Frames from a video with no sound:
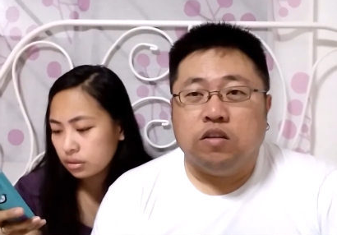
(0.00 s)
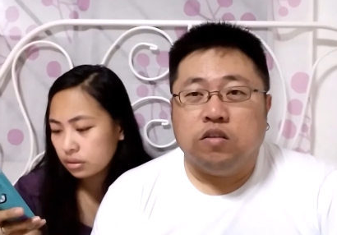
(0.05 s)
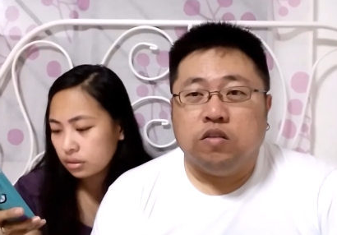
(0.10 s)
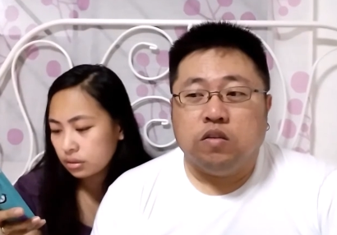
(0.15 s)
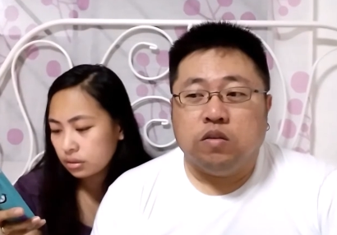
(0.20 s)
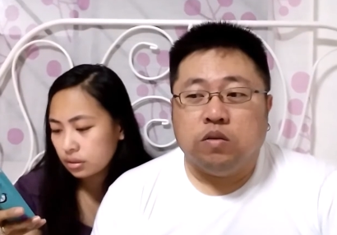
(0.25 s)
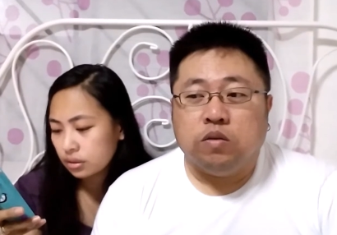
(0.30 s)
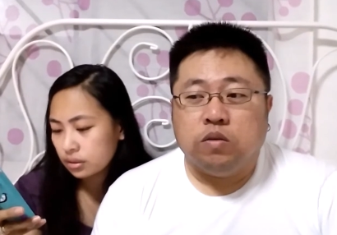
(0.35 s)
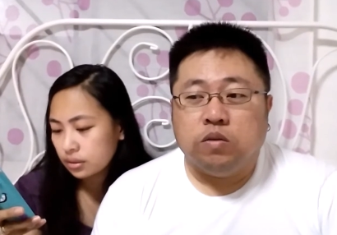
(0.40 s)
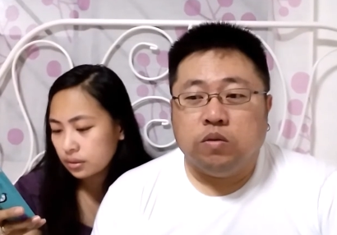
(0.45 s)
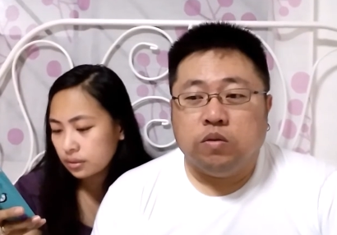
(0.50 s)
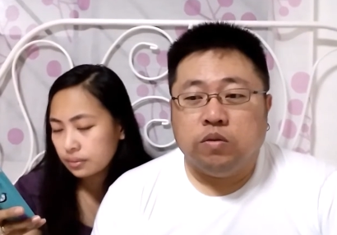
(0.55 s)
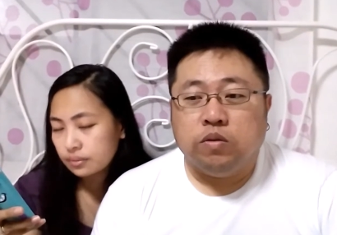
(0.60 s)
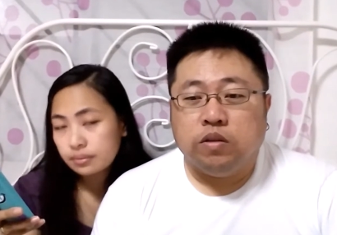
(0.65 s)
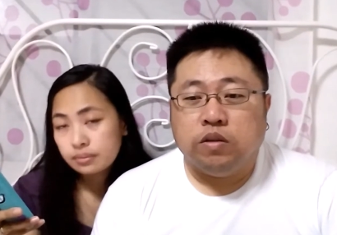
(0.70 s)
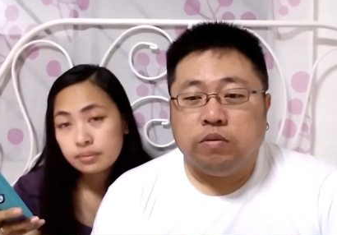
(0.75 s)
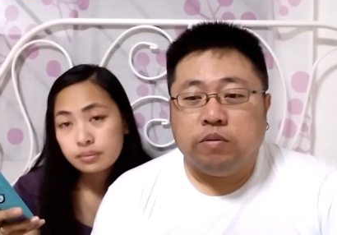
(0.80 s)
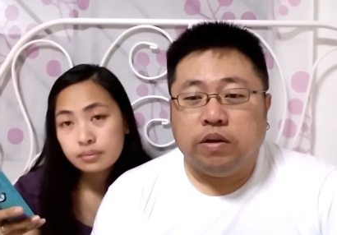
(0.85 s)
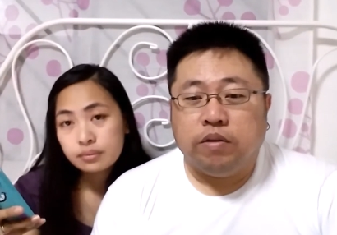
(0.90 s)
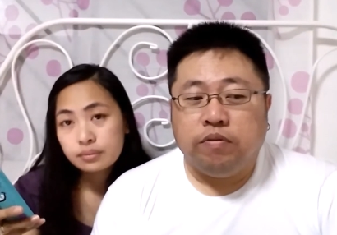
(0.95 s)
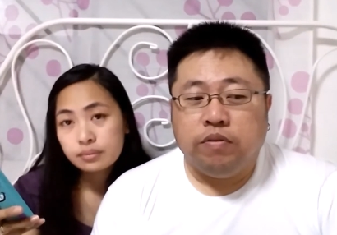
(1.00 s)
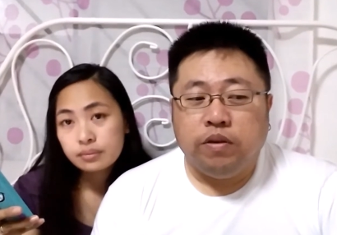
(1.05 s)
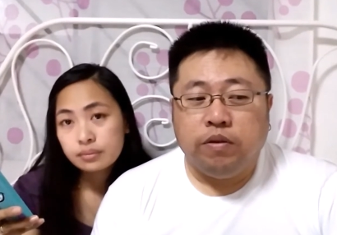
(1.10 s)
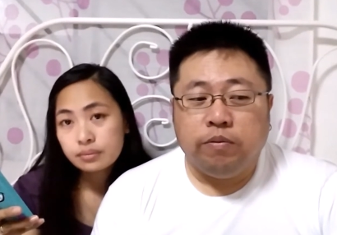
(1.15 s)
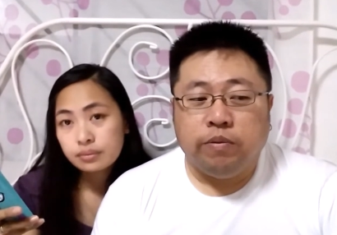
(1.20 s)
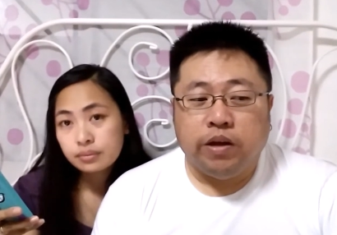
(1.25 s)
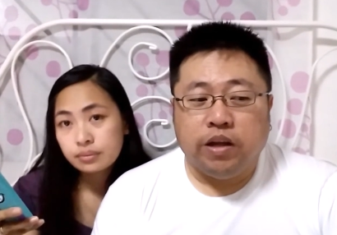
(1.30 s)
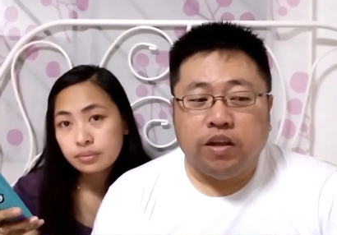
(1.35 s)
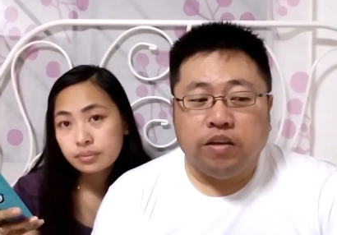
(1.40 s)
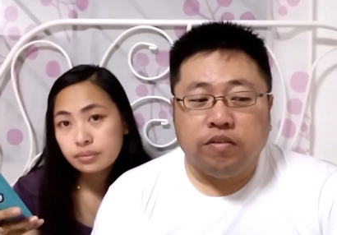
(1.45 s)
Speaker 1: So the wifey
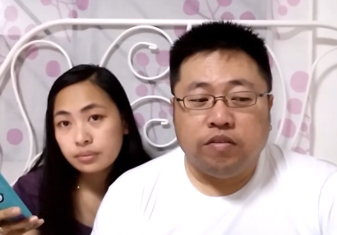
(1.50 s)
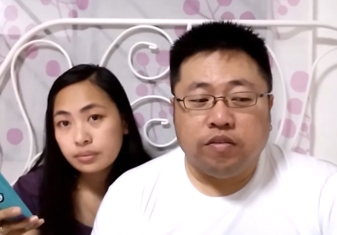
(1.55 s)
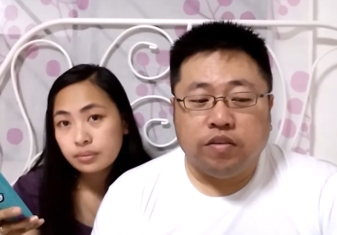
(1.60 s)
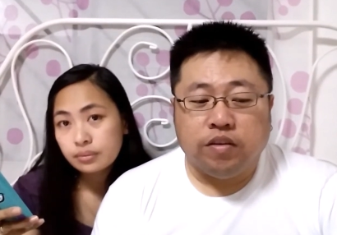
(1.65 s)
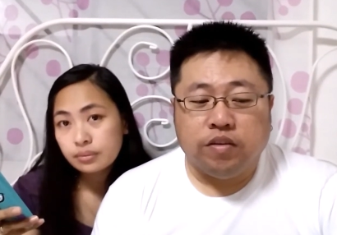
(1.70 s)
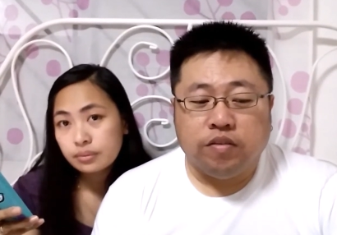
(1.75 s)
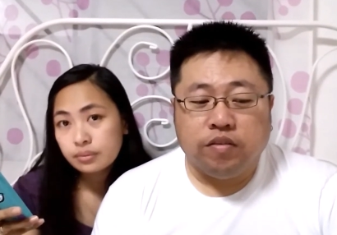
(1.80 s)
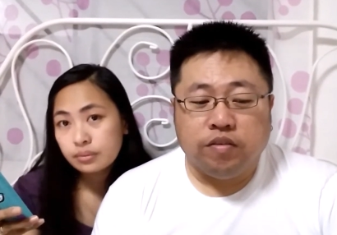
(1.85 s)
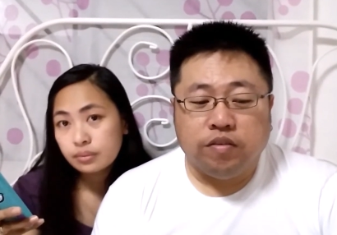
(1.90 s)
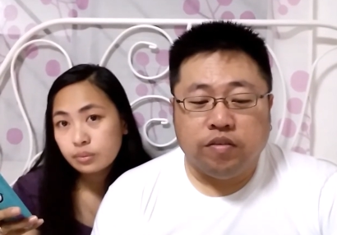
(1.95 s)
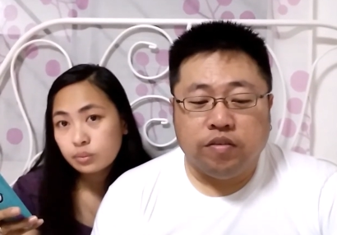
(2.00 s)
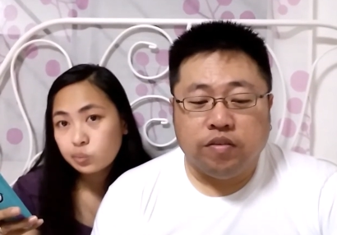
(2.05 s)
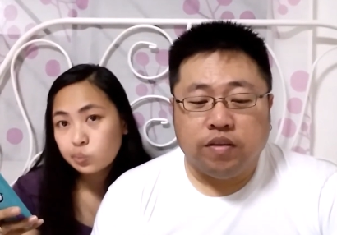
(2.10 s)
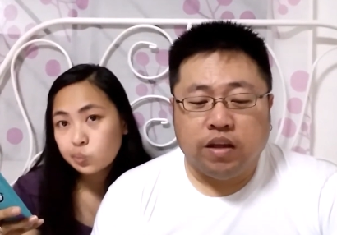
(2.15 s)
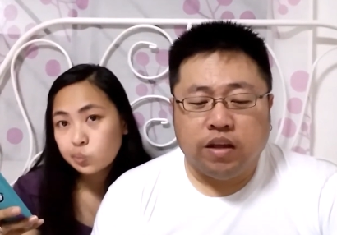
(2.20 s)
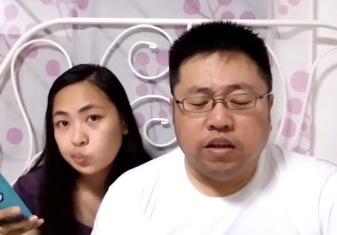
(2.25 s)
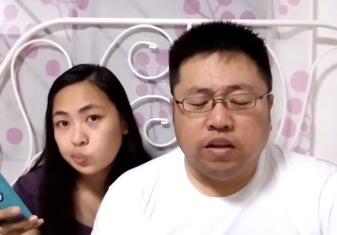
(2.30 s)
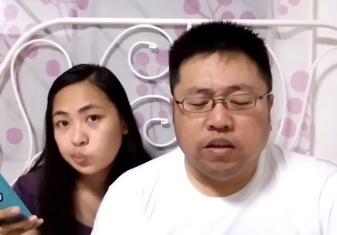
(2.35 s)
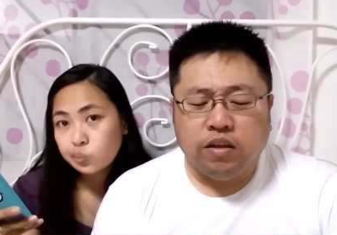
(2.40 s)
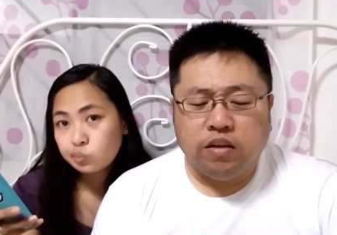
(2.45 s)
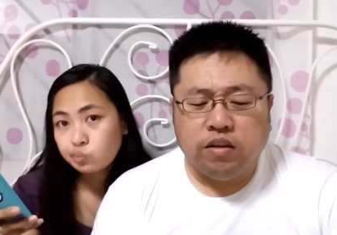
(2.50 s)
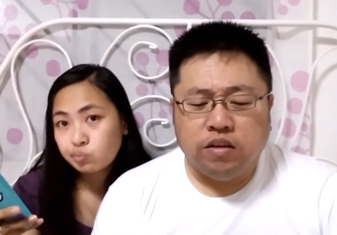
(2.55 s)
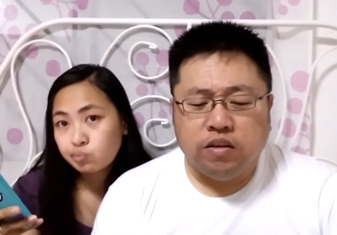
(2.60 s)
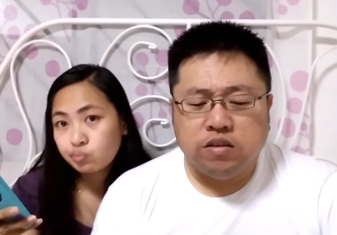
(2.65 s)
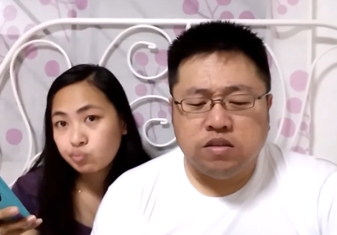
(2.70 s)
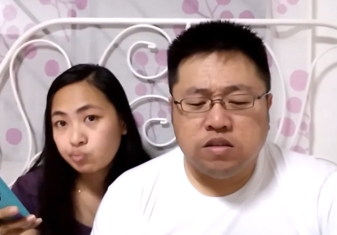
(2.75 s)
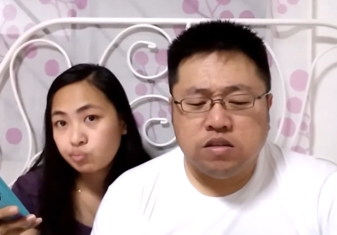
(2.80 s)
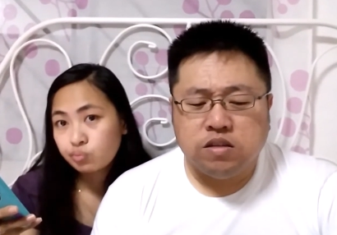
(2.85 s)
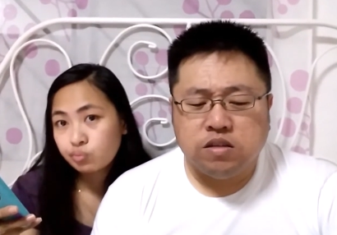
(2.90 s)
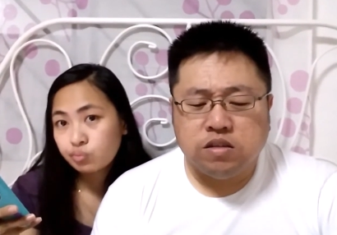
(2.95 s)
wears a
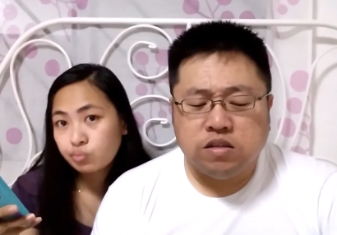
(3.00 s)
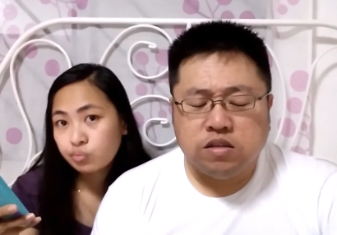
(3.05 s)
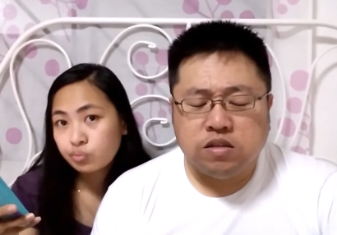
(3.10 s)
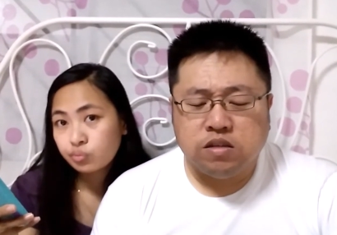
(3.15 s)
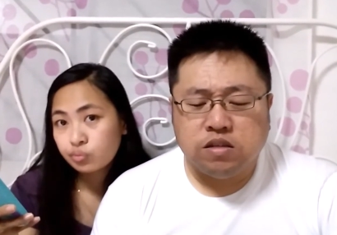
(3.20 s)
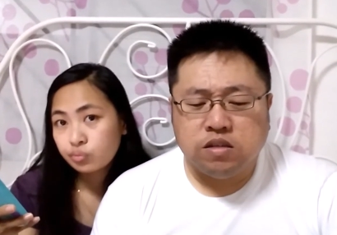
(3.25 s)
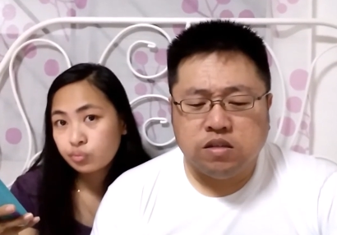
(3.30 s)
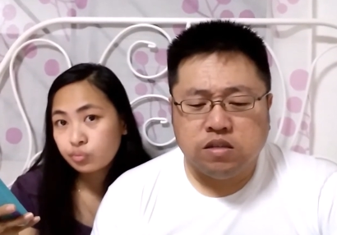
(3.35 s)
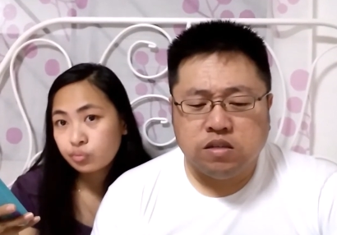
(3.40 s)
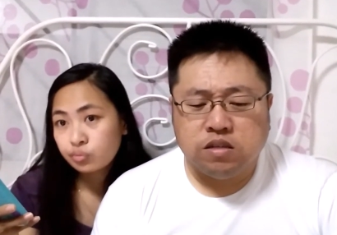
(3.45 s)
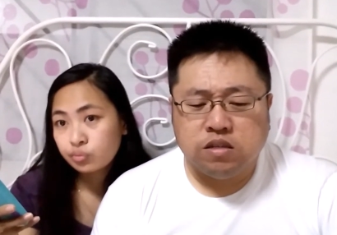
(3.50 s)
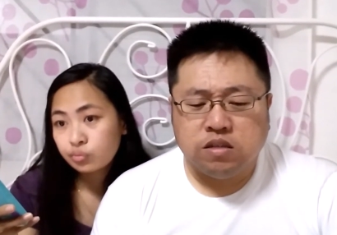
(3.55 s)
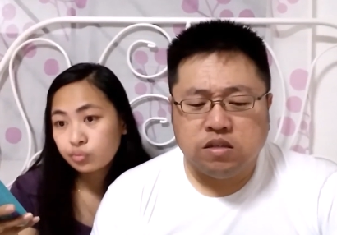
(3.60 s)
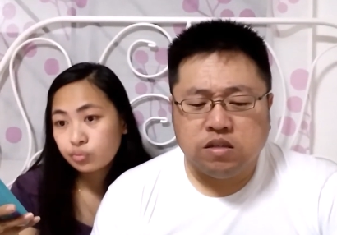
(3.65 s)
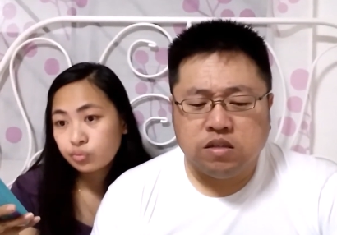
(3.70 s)
size